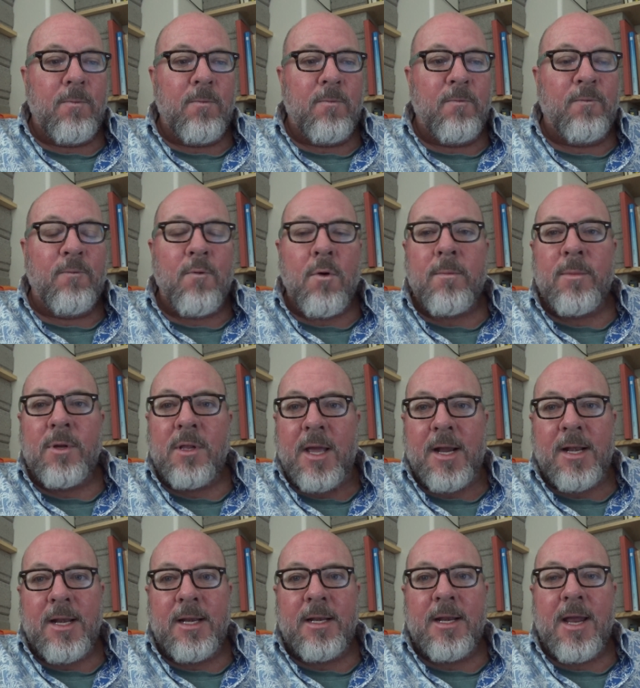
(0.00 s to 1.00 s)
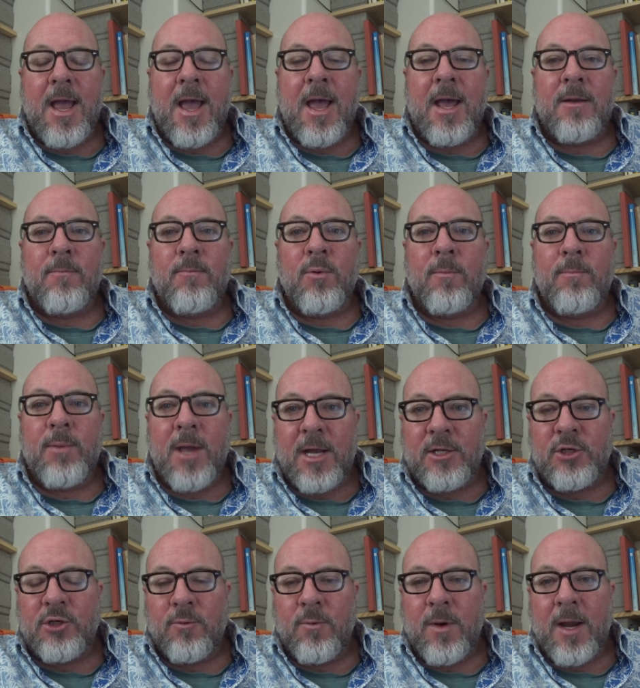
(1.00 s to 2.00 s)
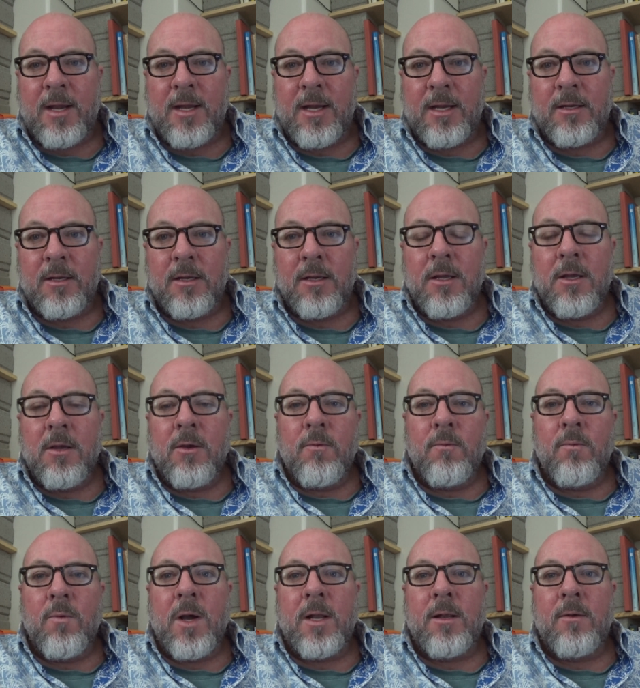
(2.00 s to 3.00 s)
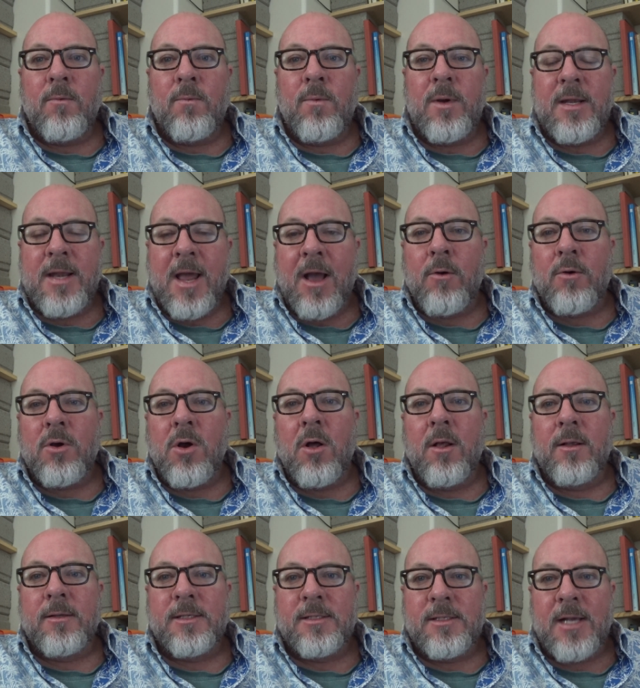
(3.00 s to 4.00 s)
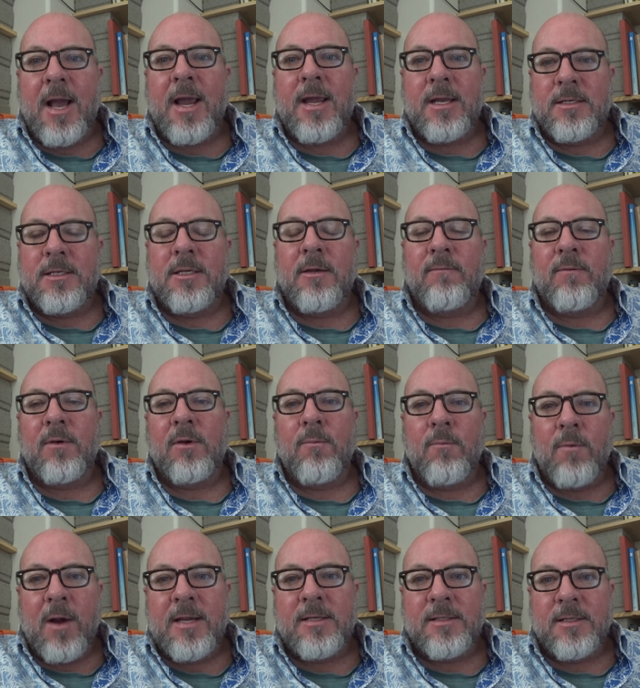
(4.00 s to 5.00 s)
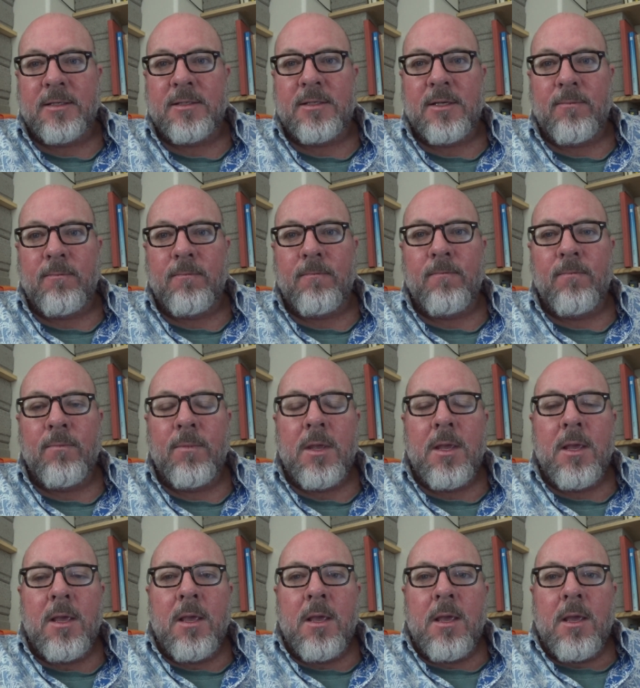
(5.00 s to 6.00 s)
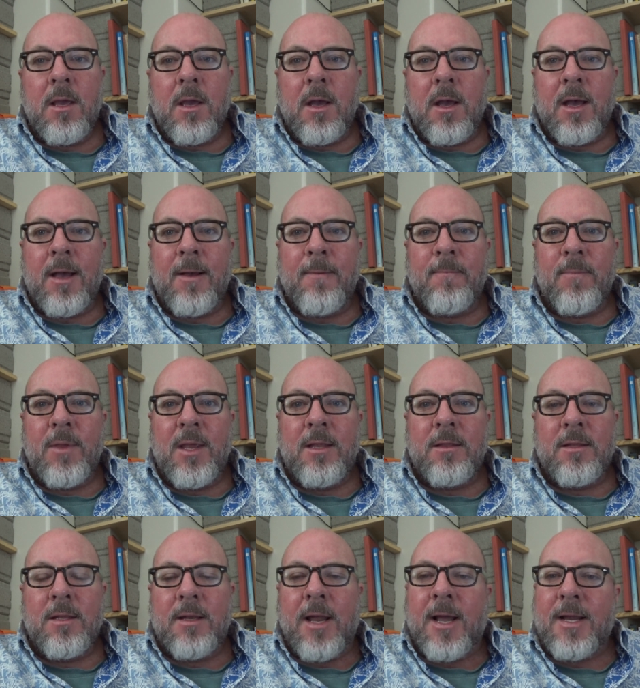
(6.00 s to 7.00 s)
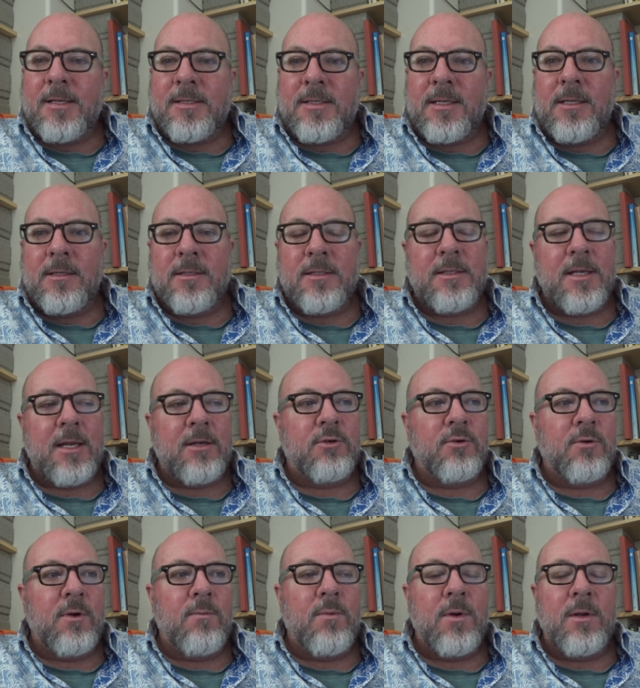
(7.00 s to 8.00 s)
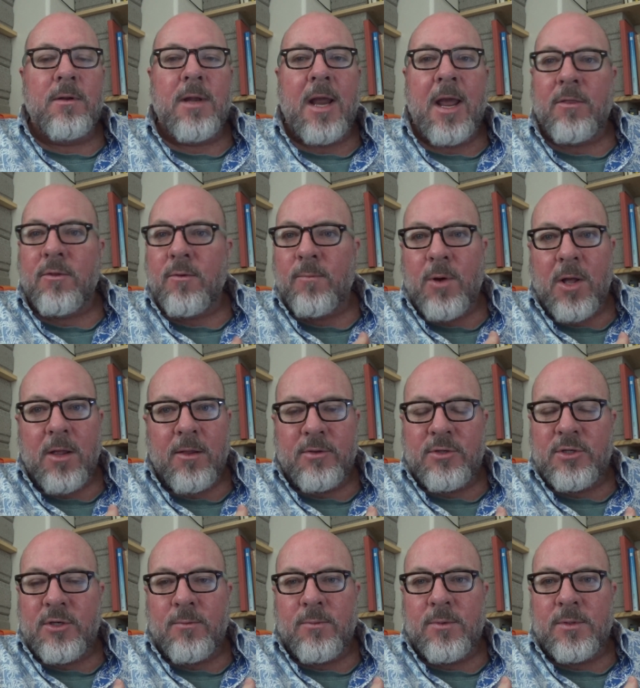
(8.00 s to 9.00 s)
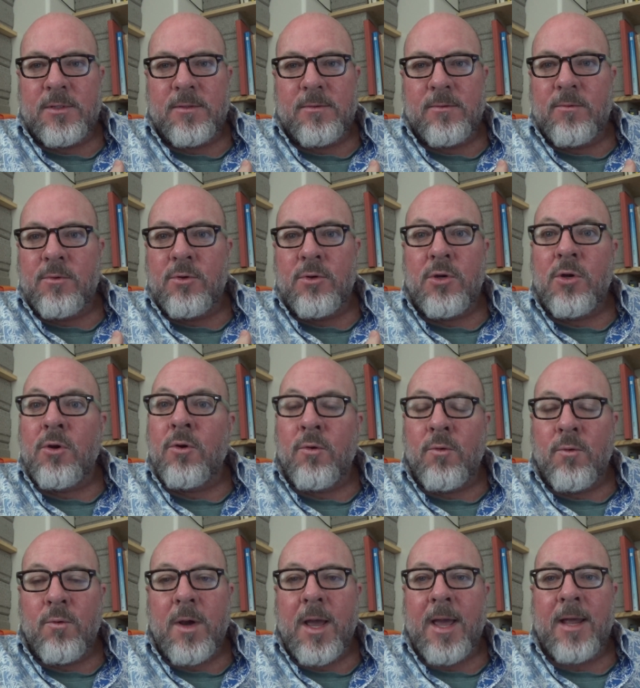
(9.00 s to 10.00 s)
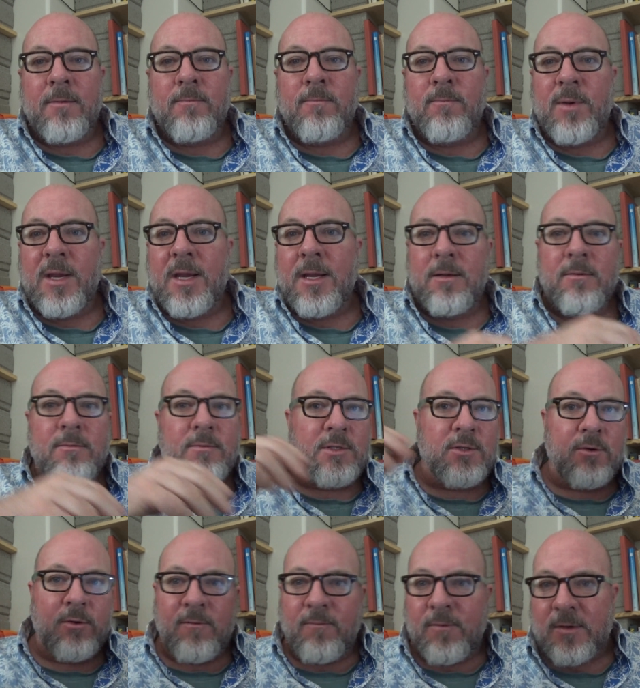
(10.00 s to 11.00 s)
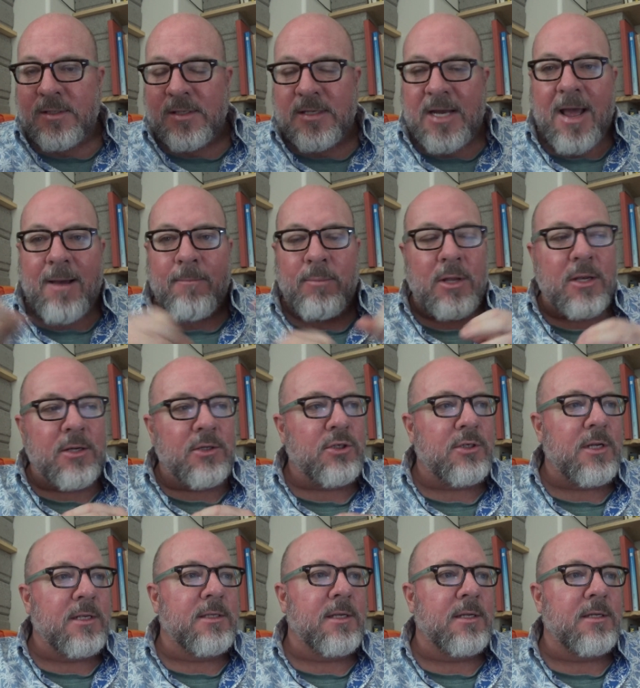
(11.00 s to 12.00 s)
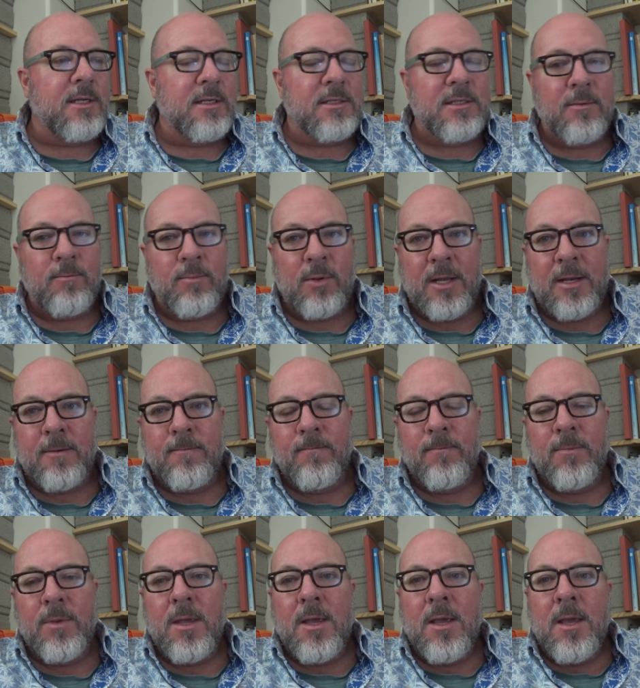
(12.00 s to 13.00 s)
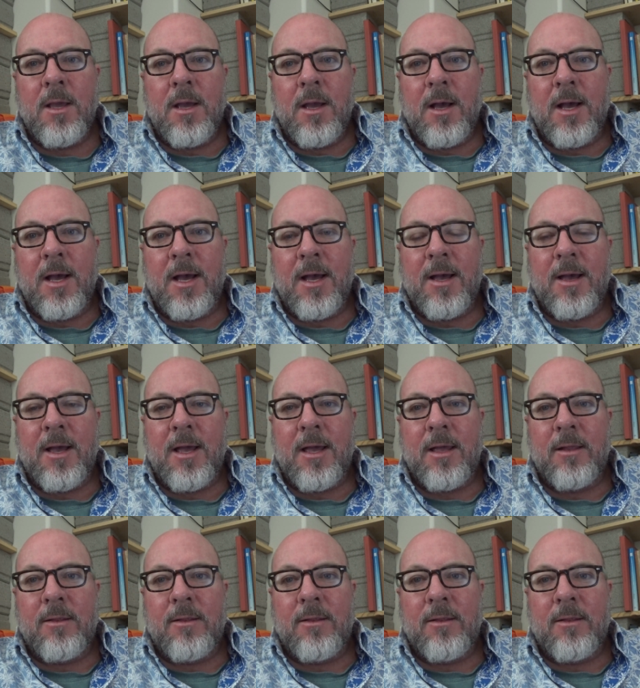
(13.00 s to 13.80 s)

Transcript: formulating and perpetuating what we now call scientific racism. Um, in the 19th century, when anthropology was new and being sort of established as a discipline, uh,